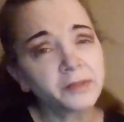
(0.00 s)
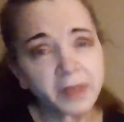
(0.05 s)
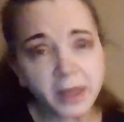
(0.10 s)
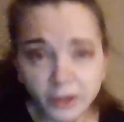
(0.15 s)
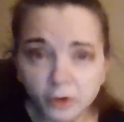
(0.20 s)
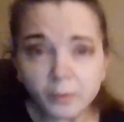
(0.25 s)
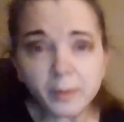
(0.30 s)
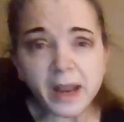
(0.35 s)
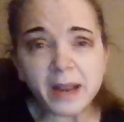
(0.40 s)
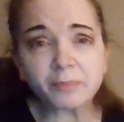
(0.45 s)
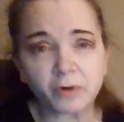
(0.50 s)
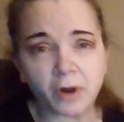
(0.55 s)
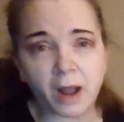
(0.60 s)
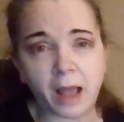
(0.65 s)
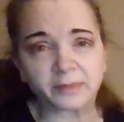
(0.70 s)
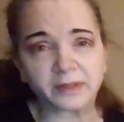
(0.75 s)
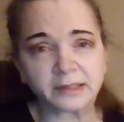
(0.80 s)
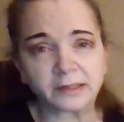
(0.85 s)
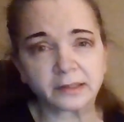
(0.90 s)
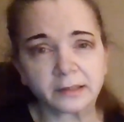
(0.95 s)
They don't make
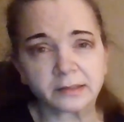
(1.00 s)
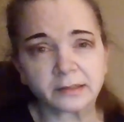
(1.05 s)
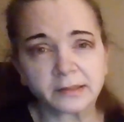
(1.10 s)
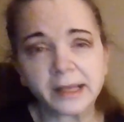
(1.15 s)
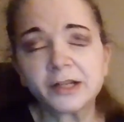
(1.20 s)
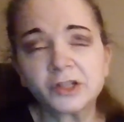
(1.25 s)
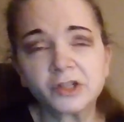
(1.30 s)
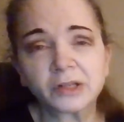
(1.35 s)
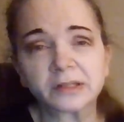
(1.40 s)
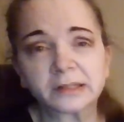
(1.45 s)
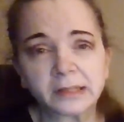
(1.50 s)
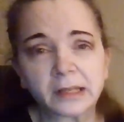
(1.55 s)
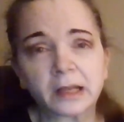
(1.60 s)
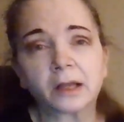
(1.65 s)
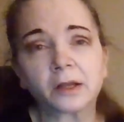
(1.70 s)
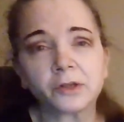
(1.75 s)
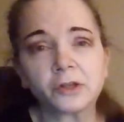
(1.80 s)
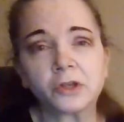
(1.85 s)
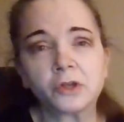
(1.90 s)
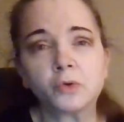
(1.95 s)
promises. They just
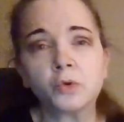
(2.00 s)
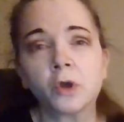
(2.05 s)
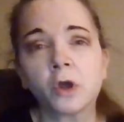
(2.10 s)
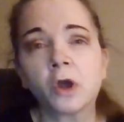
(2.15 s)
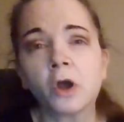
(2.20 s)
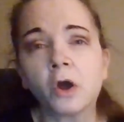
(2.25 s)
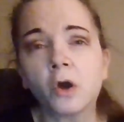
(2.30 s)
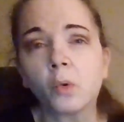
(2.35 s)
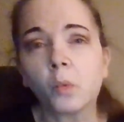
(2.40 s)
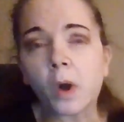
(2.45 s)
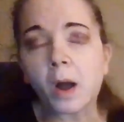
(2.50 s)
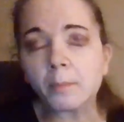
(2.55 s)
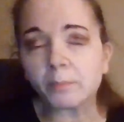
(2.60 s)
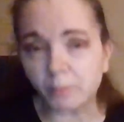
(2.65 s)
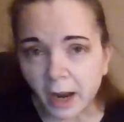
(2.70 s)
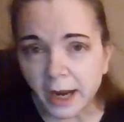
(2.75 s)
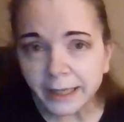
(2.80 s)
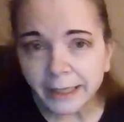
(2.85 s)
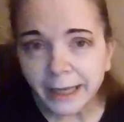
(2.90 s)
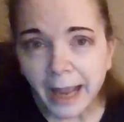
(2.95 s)
tell you what
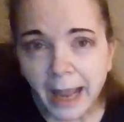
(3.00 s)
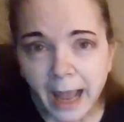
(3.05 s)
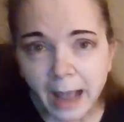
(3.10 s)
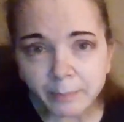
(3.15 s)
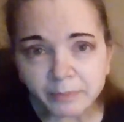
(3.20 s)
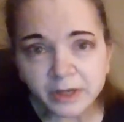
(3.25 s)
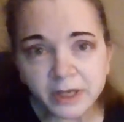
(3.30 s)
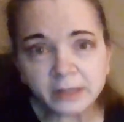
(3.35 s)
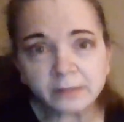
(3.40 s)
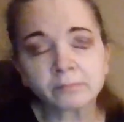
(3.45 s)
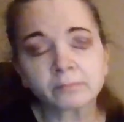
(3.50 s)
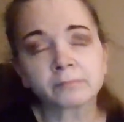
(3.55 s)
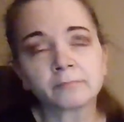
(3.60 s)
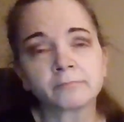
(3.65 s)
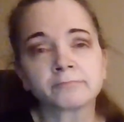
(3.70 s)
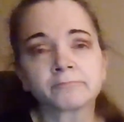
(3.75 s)
might happen.